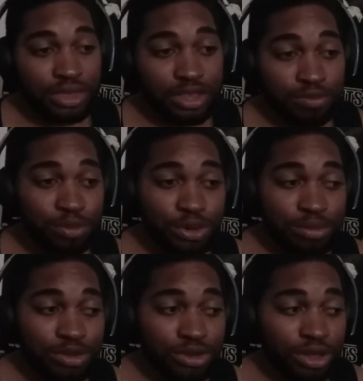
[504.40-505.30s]
that's pretty
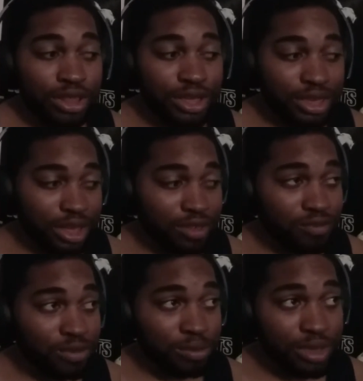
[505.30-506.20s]
much all I got
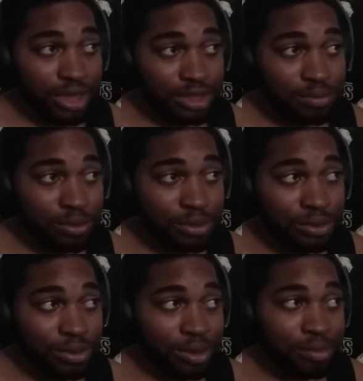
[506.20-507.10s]
from the
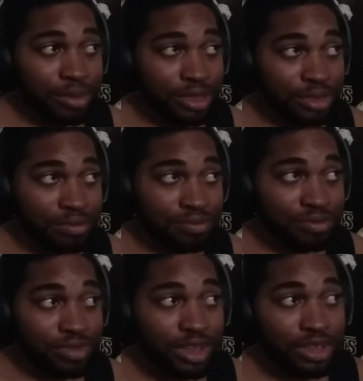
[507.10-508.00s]
expo. I mean,
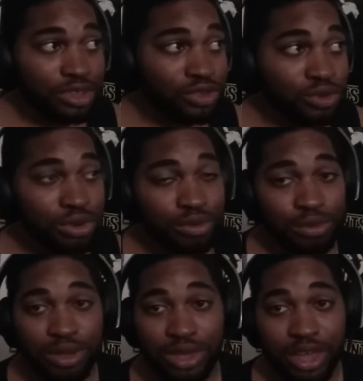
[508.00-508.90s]
I could do a
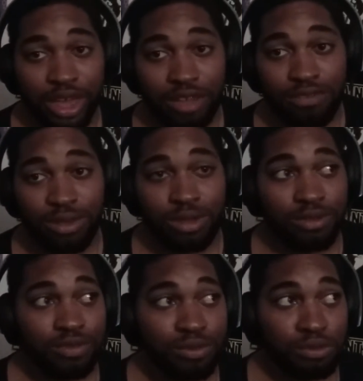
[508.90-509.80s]
recap
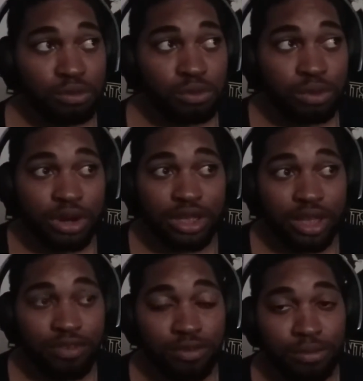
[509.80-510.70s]
of what I
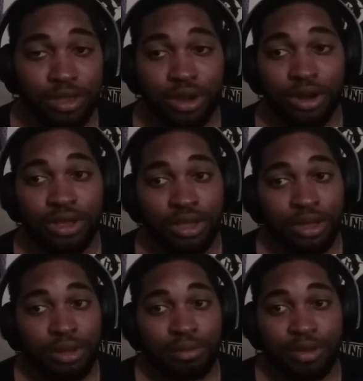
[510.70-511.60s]
got from there.
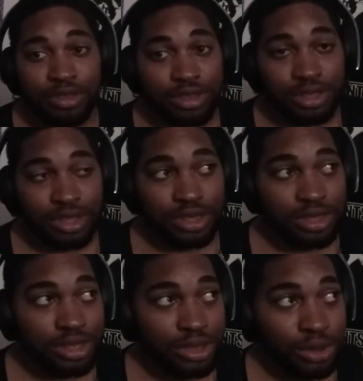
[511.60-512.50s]

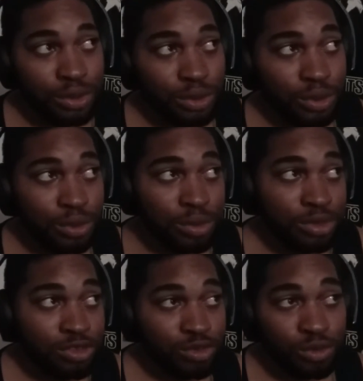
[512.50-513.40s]
Basically, the whole
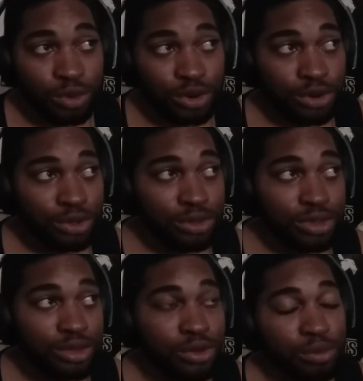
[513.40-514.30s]
Squirtle,
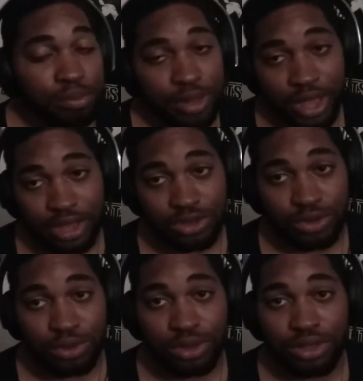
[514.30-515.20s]
the whole
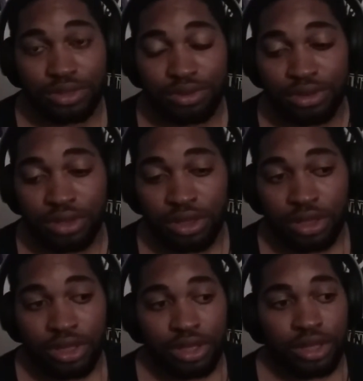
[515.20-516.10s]
Blastoise,
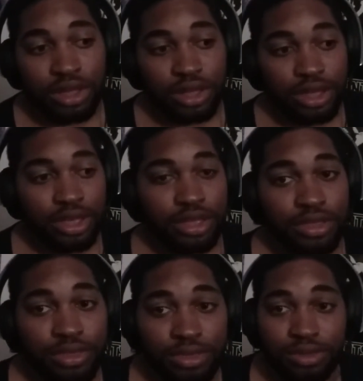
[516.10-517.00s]
uh,